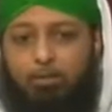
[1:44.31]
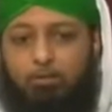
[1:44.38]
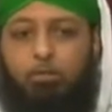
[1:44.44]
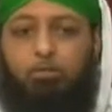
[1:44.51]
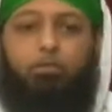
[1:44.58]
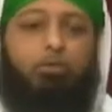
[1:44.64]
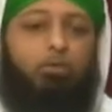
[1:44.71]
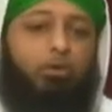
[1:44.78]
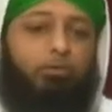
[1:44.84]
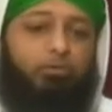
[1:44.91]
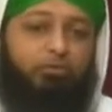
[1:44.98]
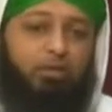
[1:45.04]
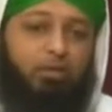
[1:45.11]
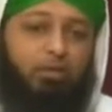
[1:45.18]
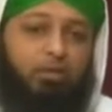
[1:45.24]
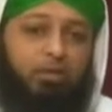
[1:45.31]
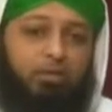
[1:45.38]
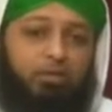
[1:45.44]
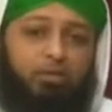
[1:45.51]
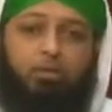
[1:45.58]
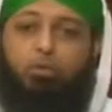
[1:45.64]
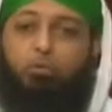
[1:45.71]
the owner of
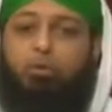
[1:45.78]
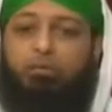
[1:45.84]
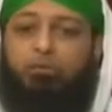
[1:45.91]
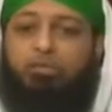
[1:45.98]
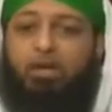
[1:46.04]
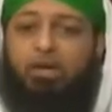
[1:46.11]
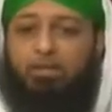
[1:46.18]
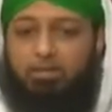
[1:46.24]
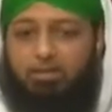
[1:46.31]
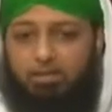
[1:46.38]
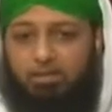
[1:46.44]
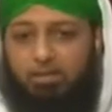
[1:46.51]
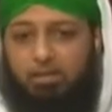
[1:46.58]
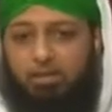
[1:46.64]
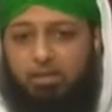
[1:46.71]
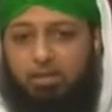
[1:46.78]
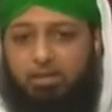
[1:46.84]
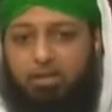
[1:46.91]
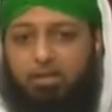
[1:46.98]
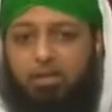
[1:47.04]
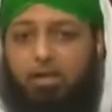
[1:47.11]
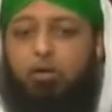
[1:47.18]
Jannah, the knower of the unseen,
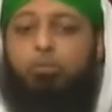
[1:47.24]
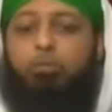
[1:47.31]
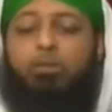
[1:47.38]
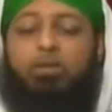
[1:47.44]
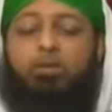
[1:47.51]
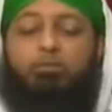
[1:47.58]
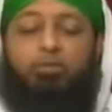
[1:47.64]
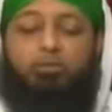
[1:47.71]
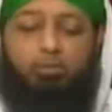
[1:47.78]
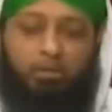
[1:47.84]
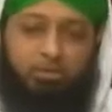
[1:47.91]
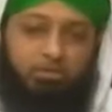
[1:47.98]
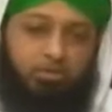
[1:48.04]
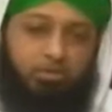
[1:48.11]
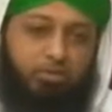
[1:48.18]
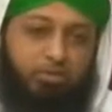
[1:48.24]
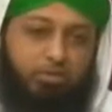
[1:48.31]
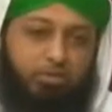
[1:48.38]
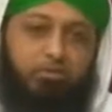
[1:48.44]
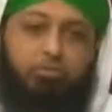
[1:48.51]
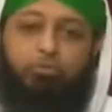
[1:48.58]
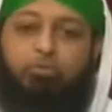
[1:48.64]
our beloved master,
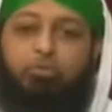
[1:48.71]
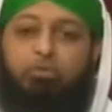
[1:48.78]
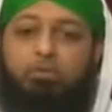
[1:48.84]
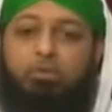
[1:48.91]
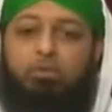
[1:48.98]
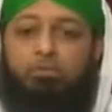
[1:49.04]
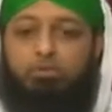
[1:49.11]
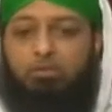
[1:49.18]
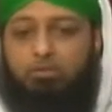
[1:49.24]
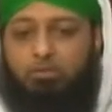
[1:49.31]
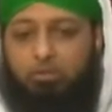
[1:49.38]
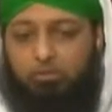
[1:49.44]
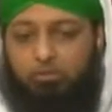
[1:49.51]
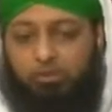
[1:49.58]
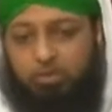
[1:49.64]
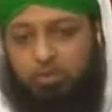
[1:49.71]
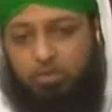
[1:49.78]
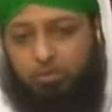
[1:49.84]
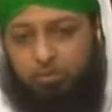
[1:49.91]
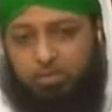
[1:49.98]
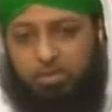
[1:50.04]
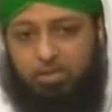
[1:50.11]
Rasulullah sallallahu alaihi
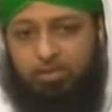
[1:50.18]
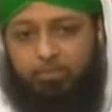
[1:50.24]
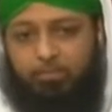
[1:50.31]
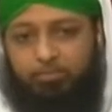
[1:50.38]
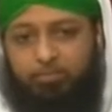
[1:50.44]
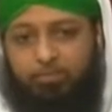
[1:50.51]
wasallam.